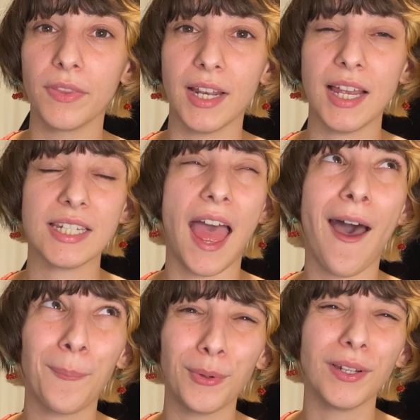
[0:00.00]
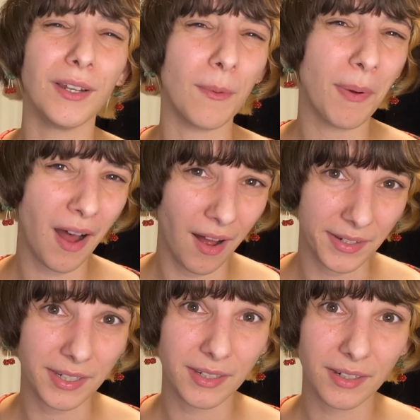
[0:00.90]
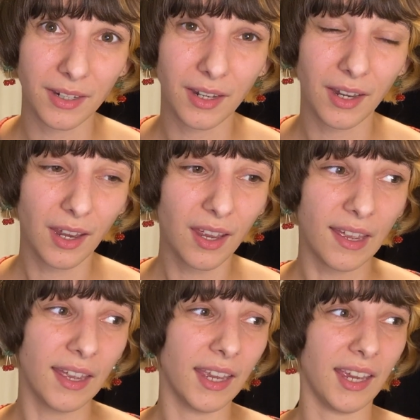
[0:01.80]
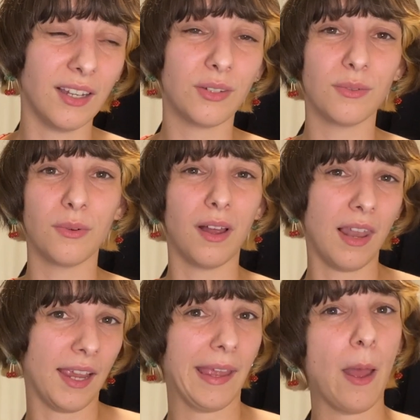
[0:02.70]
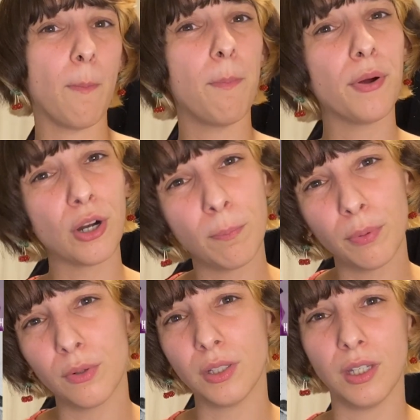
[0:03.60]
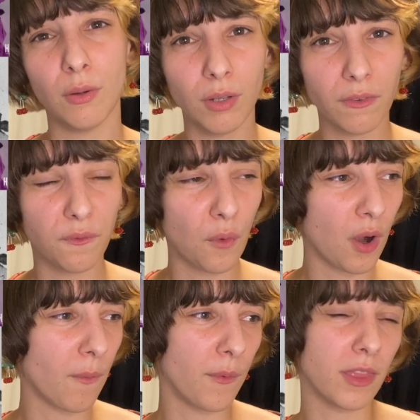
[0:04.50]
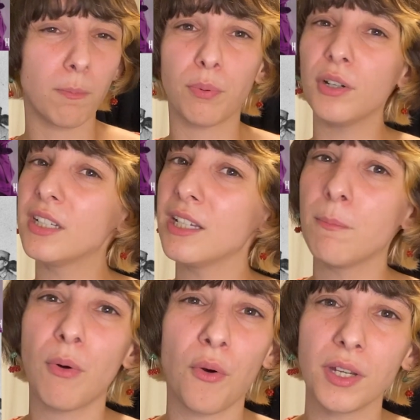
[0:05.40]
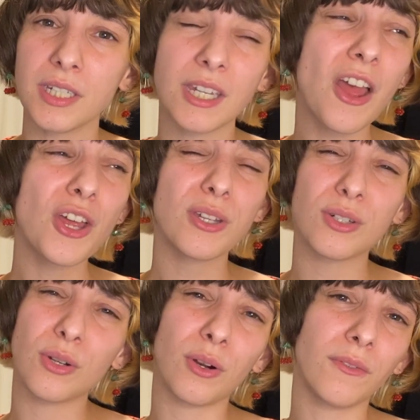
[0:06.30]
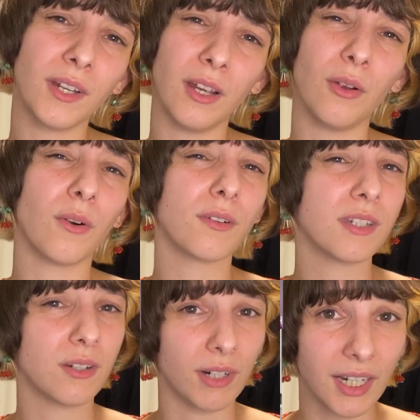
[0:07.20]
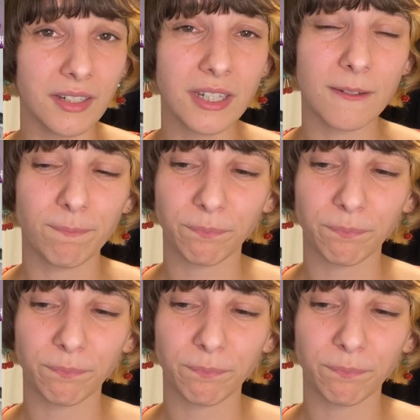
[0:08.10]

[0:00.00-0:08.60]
that has happened in the past, into like a purple uniform with pretty boys serving girls drinks,